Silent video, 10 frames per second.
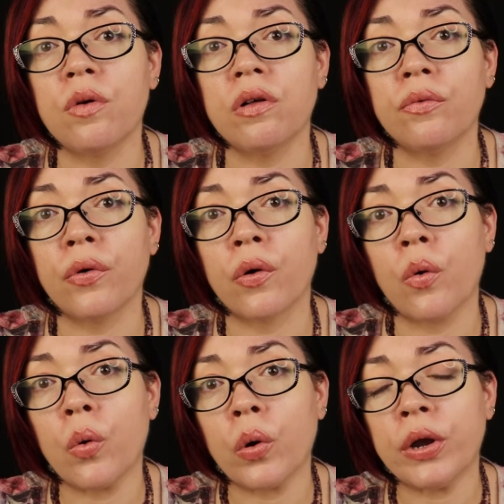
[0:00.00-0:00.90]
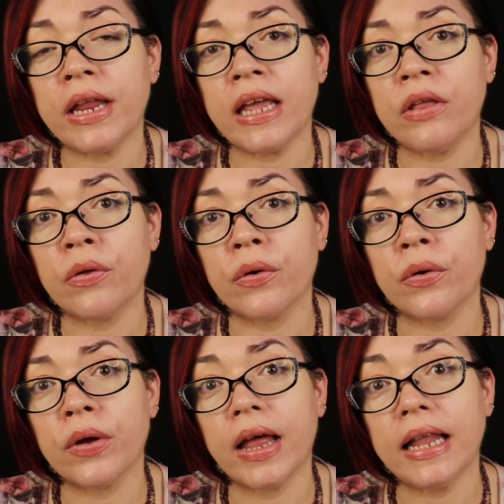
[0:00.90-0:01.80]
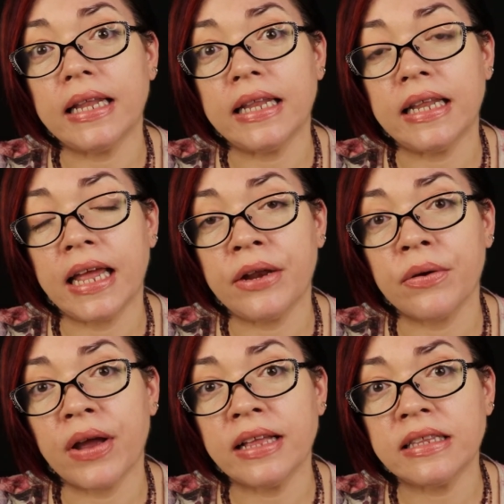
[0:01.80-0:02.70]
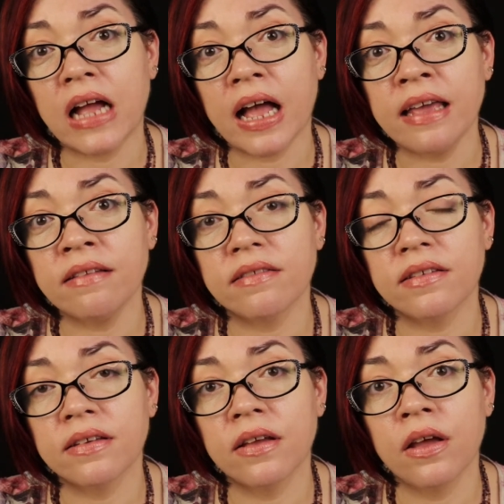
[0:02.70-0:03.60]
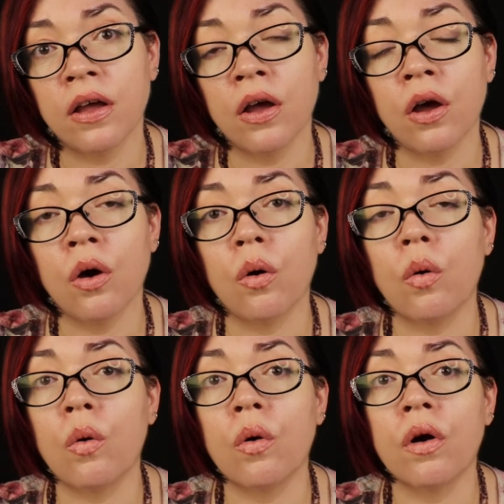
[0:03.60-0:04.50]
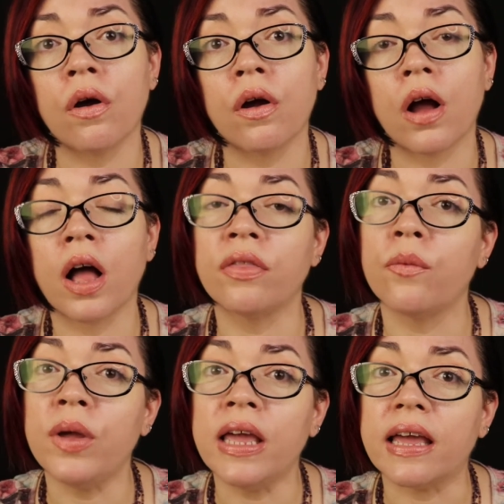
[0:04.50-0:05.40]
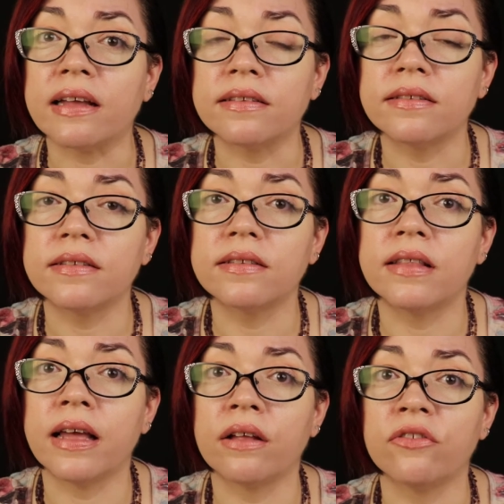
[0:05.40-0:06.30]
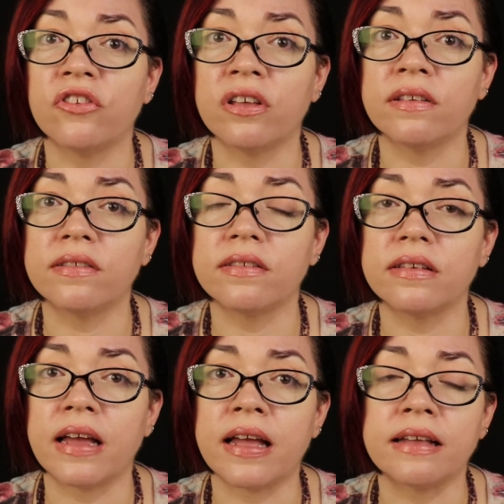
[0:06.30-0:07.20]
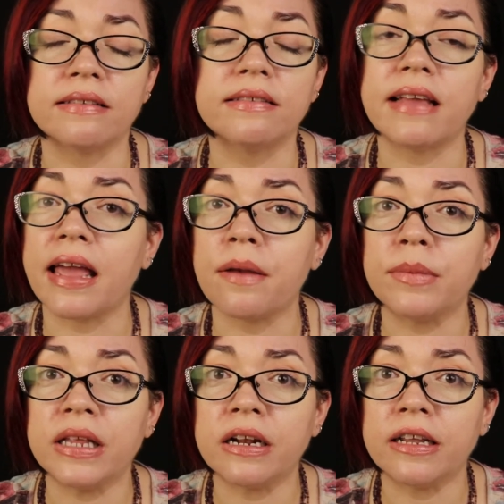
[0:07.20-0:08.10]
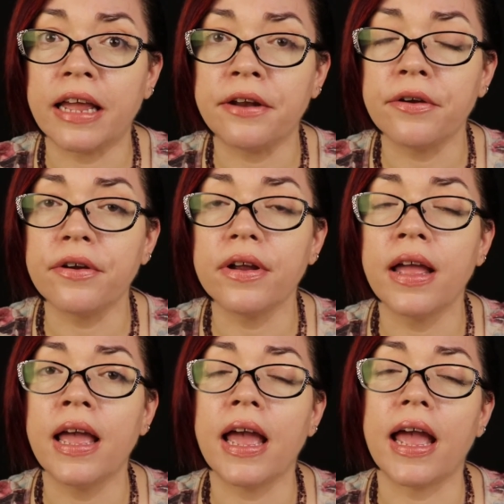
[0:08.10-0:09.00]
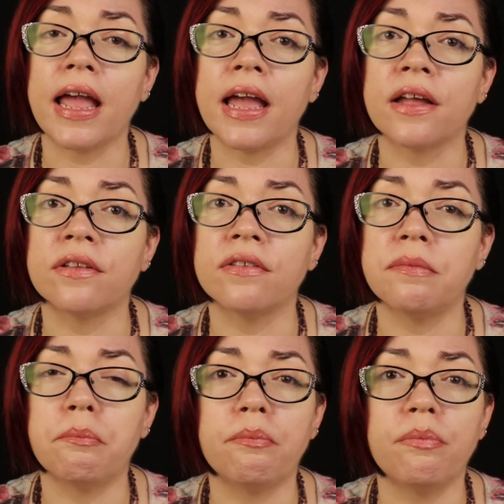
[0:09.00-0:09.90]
will record either later at night or on the weekends. They'll just stay up a little later and,